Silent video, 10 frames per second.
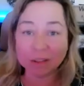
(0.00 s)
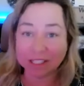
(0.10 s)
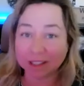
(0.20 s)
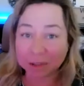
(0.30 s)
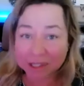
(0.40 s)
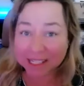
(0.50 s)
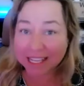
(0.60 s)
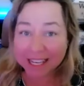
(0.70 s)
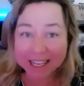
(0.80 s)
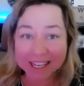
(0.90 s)
it
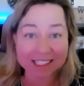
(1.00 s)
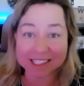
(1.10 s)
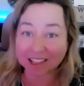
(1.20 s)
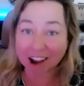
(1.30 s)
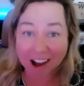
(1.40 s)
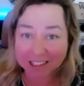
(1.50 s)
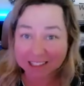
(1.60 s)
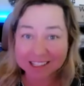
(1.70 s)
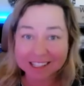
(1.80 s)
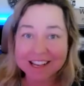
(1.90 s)
loosely because it's
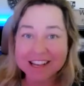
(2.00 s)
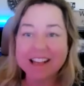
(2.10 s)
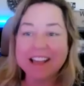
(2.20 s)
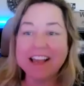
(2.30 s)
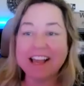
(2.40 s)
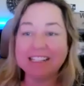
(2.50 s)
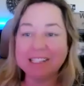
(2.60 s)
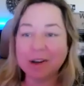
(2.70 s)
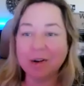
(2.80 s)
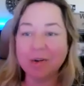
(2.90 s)
God's. And
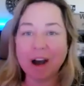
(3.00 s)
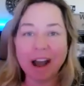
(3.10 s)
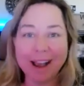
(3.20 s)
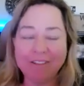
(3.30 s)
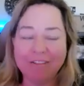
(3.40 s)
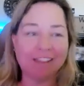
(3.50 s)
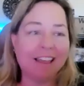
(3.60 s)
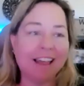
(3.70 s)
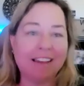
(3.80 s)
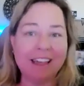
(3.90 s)
so I feel
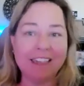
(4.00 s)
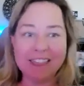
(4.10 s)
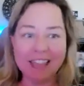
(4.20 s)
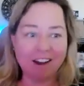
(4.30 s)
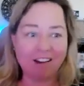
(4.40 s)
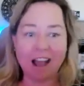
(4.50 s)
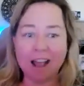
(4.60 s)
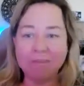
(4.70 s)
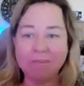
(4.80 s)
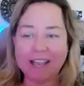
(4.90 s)
like in there,
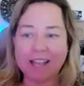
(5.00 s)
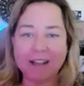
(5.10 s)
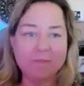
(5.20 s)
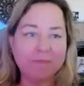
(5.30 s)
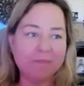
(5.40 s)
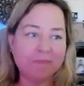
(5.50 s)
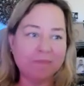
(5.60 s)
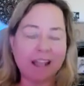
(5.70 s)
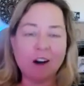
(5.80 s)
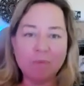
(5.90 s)
I'm like,
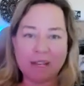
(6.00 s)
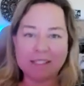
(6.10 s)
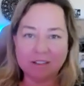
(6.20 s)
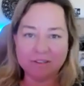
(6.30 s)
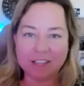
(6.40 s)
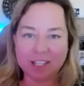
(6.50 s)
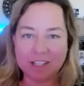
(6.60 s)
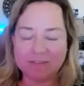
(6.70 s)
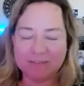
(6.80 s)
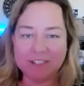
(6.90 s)
I call myself the
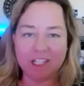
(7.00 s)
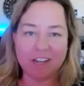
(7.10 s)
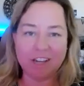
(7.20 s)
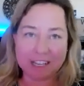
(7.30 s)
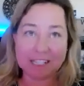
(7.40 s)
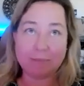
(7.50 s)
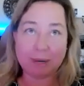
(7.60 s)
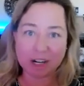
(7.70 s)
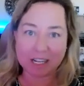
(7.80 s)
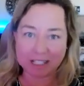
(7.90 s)
chief
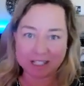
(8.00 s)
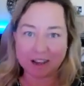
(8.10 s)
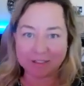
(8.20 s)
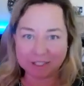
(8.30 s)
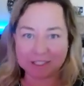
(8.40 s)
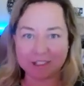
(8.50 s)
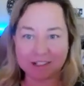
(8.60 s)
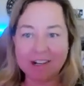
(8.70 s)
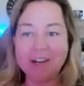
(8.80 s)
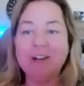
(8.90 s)
experience officer,
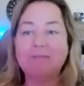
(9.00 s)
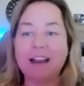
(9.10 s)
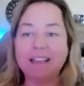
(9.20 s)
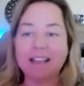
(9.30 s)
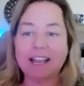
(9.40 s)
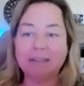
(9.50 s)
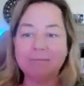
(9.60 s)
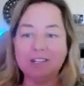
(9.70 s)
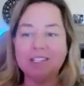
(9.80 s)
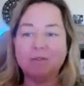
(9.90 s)
right? Like I'm
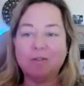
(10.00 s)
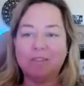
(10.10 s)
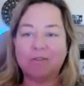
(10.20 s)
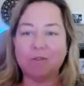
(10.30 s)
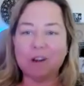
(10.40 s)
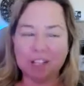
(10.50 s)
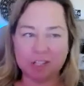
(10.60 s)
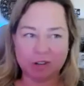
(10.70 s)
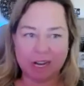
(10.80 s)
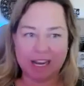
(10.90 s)
just sort of
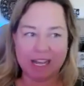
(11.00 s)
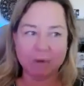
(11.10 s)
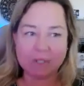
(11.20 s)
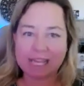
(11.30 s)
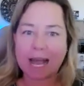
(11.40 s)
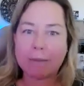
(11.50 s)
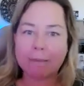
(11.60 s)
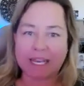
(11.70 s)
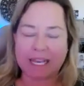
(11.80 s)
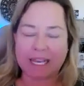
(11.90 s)
orchestrating what's
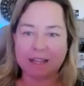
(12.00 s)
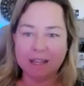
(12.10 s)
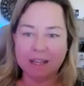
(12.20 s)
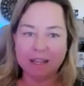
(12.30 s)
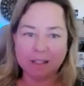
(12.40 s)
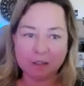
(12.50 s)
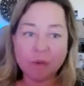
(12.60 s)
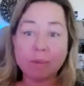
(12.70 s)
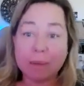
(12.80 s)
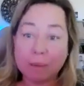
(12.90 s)
happening so
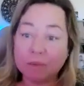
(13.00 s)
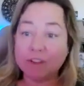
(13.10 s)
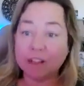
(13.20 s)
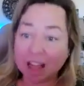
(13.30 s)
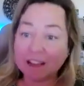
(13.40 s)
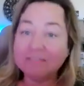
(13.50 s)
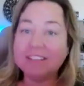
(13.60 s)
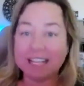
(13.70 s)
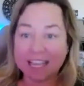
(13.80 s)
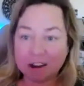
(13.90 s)
that people feel loved
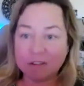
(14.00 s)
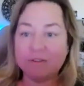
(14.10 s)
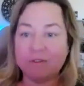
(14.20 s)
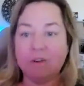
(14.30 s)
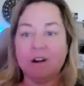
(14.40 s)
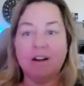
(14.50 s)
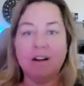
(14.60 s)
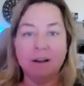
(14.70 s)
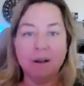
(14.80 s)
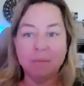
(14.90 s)
and cared for.
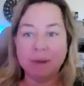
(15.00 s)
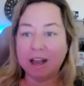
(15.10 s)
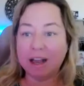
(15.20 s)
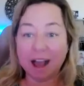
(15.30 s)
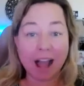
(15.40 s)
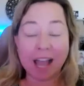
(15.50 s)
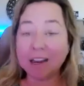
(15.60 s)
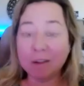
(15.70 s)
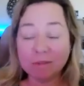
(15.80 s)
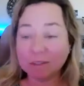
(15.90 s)
But I
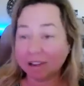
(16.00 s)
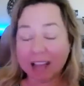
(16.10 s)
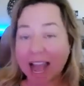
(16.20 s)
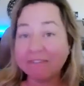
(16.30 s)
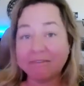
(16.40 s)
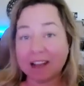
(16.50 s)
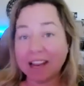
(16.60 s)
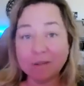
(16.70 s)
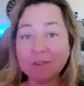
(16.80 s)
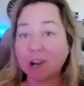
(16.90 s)

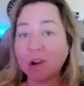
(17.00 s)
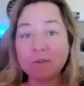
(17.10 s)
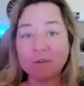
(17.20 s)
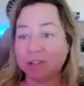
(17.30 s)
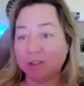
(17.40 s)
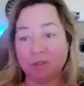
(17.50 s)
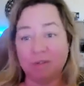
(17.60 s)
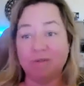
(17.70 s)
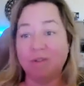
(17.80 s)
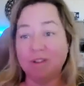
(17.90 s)
don't go
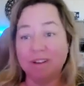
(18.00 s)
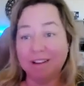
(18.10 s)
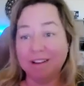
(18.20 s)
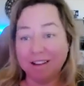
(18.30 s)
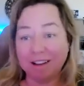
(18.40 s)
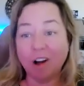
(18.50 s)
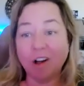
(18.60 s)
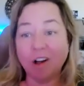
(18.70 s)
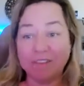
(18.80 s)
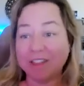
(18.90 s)
to all
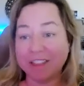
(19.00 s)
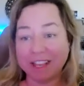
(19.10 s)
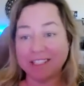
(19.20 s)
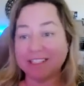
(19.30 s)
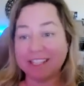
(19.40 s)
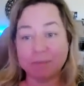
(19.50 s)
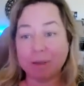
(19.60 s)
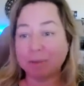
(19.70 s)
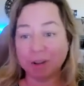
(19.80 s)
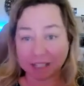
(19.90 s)
of the things that
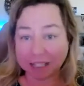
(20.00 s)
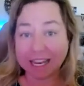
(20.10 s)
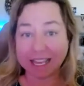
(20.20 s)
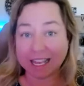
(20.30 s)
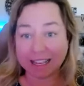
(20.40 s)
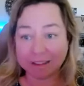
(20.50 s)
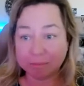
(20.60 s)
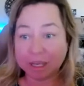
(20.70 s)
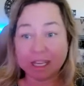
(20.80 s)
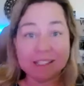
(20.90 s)
people are leading
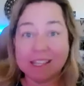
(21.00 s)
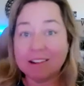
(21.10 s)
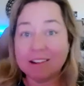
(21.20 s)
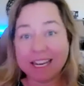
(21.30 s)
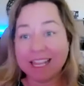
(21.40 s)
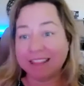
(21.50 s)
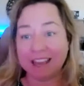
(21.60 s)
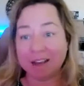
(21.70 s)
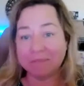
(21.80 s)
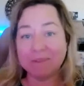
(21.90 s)
because they're leading
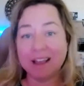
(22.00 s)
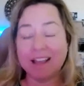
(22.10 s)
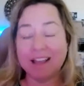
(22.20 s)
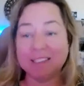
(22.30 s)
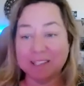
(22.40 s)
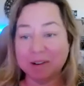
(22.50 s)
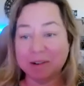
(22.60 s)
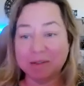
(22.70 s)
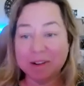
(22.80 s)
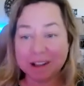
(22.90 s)
them. And
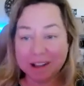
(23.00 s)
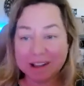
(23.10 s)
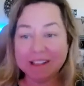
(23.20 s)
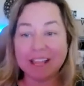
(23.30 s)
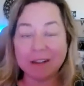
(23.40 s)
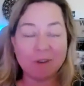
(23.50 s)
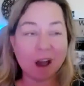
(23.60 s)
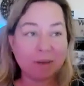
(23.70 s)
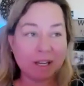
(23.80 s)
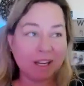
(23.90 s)
so like
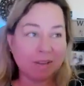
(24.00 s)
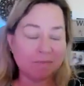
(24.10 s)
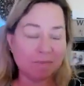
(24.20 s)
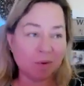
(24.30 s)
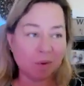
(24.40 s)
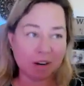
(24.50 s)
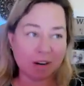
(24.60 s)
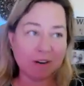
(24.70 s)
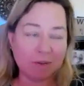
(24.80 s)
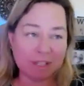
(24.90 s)
Robin
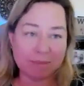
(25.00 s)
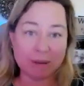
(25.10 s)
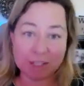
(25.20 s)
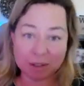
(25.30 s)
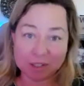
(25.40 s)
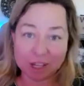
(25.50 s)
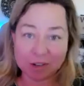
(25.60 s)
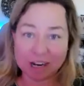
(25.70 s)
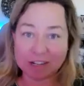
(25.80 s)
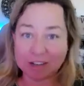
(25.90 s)
Moore, who is my Tucson
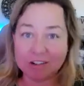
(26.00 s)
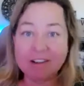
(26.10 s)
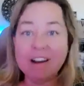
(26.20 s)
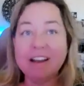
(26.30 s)
director,